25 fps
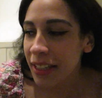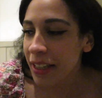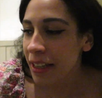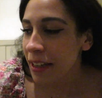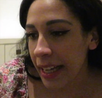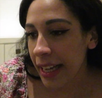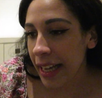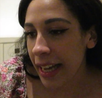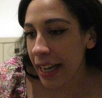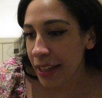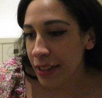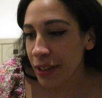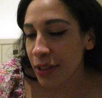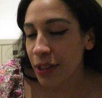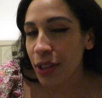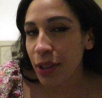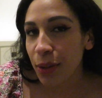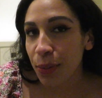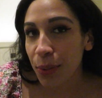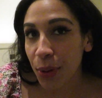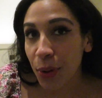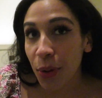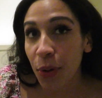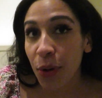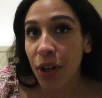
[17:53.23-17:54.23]
I had to
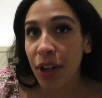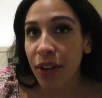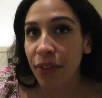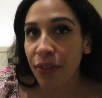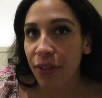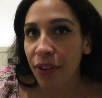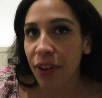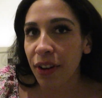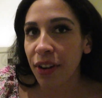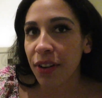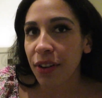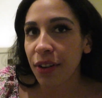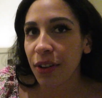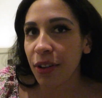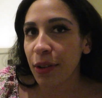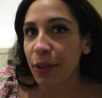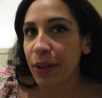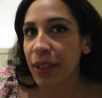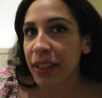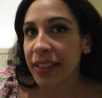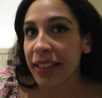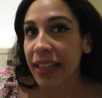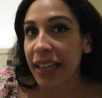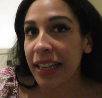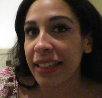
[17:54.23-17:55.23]
record in vertical
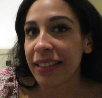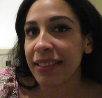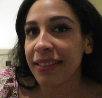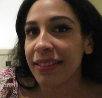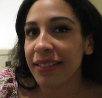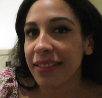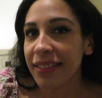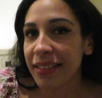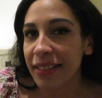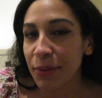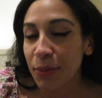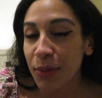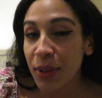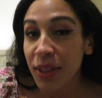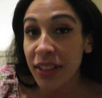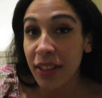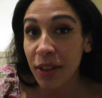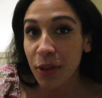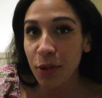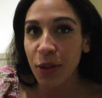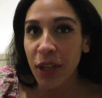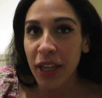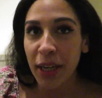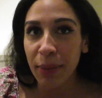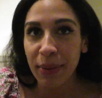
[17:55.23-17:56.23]
because I was still
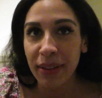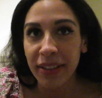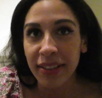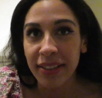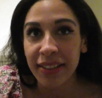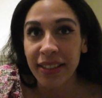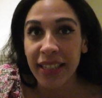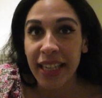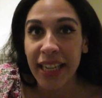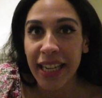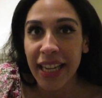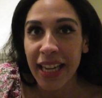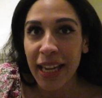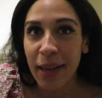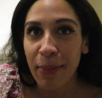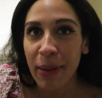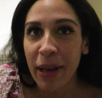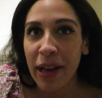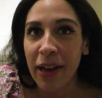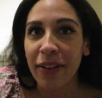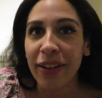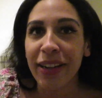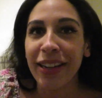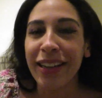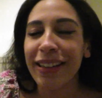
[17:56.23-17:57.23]
trying to be sneaky
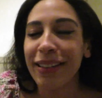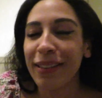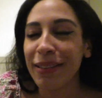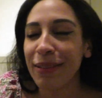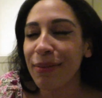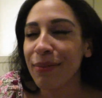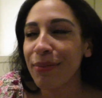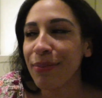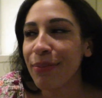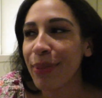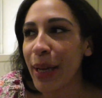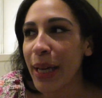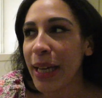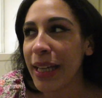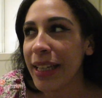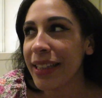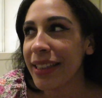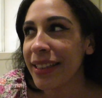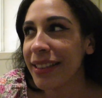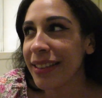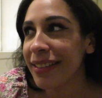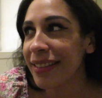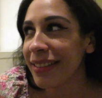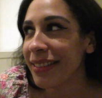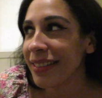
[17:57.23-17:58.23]
about it, but
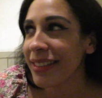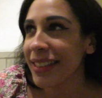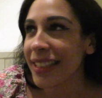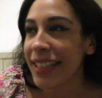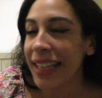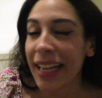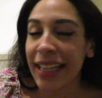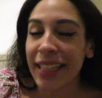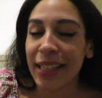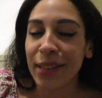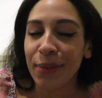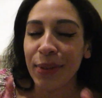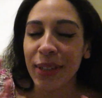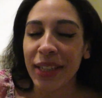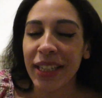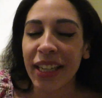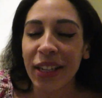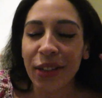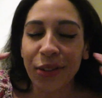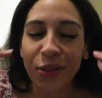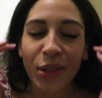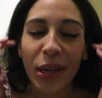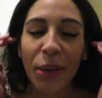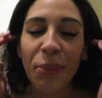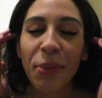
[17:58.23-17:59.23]
I didn't want to get
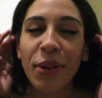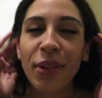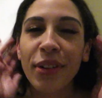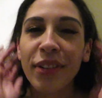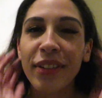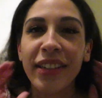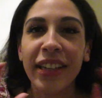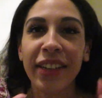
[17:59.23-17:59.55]
in trouble.